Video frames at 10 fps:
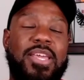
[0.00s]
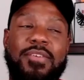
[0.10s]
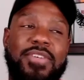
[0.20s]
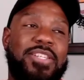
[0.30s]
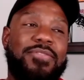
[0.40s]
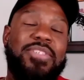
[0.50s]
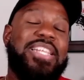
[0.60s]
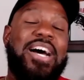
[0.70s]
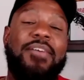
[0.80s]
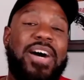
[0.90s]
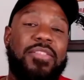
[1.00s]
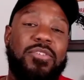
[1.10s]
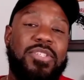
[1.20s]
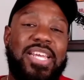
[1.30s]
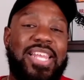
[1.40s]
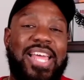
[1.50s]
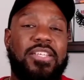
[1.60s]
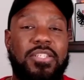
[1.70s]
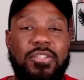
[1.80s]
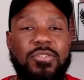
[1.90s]
Even if it's not Father's Day,
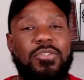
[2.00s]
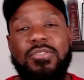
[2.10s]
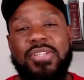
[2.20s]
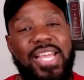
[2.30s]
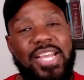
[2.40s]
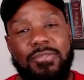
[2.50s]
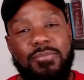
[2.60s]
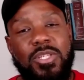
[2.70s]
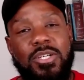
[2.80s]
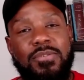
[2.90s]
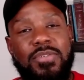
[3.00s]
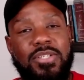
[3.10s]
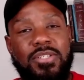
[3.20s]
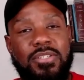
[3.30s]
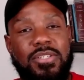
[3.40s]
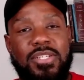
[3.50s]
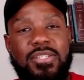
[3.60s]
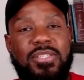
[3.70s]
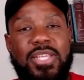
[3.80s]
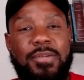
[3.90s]
like still show your dad some love because it's
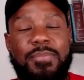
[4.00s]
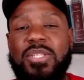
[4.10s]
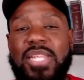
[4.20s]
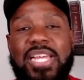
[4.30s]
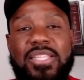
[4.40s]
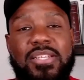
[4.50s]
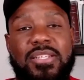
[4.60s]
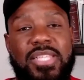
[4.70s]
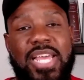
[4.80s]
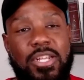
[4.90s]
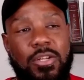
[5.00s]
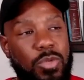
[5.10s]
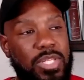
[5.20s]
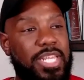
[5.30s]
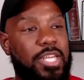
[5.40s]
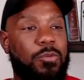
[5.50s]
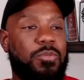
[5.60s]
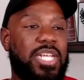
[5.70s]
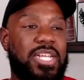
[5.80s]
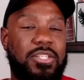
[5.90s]
segments like this that can really
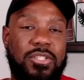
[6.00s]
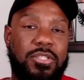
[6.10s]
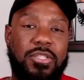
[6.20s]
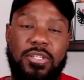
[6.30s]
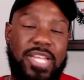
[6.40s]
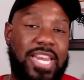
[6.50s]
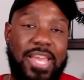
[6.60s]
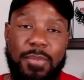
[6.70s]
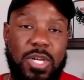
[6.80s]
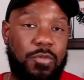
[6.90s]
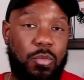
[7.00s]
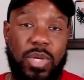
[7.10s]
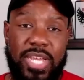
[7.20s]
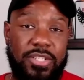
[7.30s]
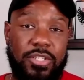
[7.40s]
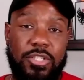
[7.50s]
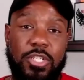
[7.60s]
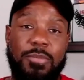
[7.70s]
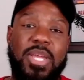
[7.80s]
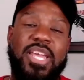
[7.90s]
help change the dynamic of a
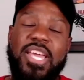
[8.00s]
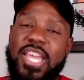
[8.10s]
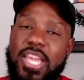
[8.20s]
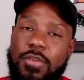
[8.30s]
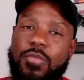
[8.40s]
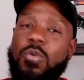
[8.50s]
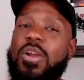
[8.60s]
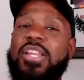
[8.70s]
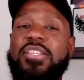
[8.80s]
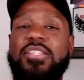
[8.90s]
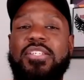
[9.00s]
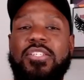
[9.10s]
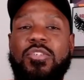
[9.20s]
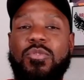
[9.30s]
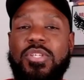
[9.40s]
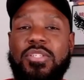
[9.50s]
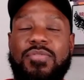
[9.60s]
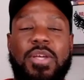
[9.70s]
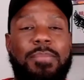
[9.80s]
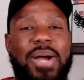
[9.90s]
relationship. If you are listening to this
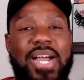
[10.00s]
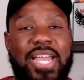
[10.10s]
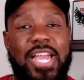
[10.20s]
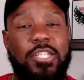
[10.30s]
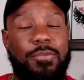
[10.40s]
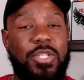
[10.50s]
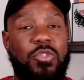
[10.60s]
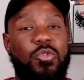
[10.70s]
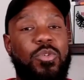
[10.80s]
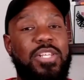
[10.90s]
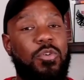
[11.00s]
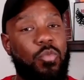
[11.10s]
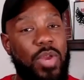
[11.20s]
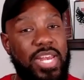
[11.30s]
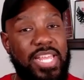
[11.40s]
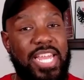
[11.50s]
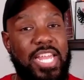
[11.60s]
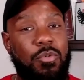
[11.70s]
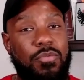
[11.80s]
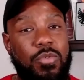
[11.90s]
via podcast, make sure you leave a rating
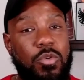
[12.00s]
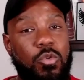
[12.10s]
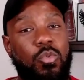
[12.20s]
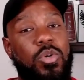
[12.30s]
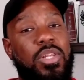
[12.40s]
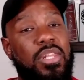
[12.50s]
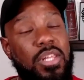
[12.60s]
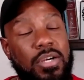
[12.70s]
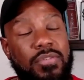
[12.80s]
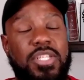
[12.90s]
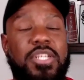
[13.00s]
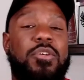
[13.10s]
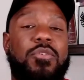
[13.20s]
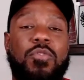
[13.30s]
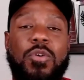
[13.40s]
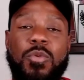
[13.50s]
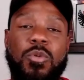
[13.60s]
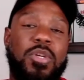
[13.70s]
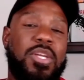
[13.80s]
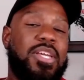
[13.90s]
and review. Would love to hear from
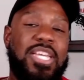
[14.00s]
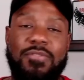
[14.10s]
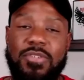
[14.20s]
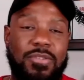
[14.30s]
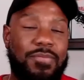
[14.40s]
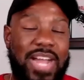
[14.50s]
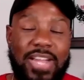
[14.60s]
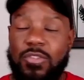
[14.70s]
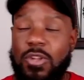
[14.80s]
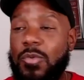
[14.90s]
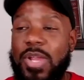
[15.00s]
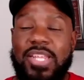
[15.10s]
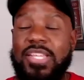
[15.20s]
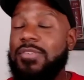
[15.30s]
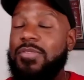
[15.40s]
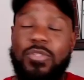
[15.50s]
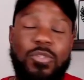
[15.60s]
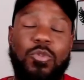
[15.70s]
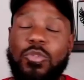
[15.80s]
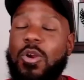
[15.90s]
you. Give us a five star rating, give us
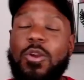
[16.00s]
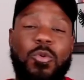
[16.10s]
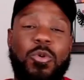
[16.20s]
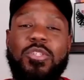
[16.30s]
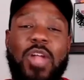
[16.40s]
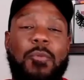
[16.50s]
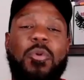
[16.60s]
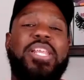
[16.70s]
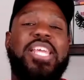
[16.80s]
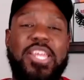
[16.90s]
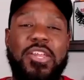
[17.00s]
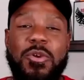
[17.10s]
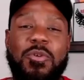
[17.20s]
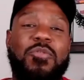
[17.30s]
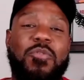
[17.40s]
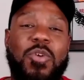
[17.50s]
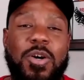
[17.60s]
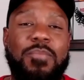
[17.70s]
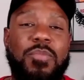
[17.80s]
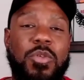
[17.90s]
two star, three star. I want to hear
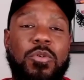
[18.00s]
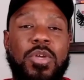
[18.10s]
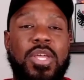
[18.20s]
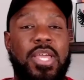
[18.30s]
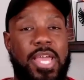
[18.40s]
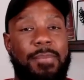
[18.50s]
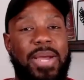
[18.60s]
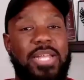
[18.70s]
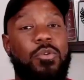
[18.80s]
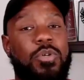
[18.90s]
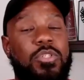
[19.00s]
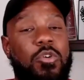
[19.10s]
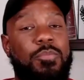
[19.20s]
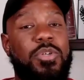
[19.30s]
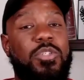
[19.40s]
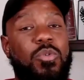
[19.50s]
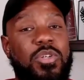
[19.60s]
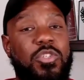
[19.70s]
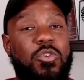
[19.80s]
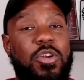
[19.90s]
from you. And by doing so, I'll put you on
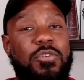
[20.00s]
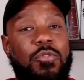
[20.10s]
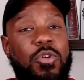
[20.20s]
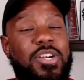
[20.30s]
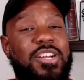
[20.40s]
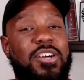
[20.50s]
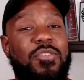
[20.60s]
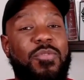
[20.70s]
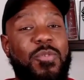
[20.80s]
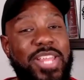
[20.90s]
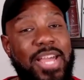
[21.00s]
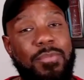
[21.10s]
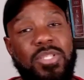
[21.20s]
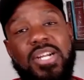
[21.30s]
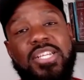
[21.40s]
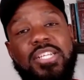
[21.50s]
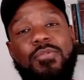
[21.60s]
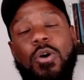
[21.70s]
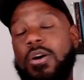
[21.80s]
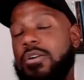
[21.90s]
the drawing for a free Amazon
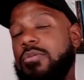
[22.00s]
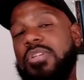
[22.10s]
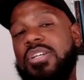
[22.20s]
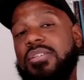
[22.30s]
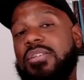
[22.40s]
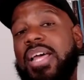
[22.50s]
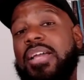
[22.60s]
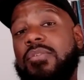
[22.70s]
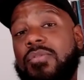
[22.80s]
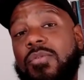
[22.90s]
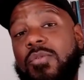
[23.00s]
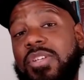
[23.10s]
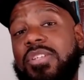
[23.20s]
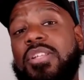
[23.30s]
gift card. Who doesn't like free